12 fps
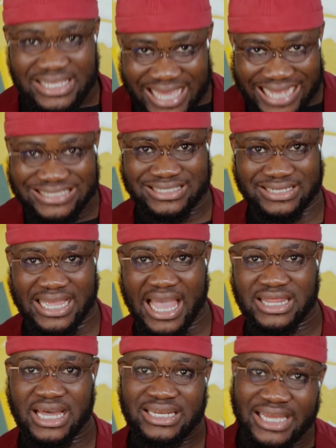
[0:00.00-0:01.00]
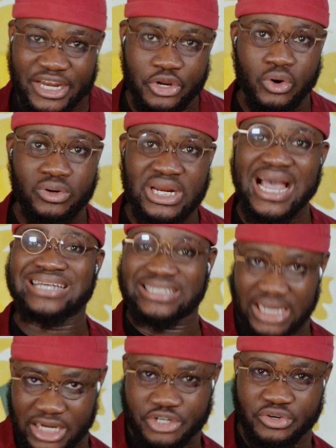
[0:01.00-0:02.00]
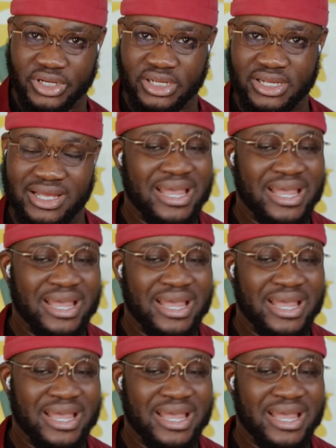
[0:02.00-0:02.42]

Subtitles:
yet together they are known as a country.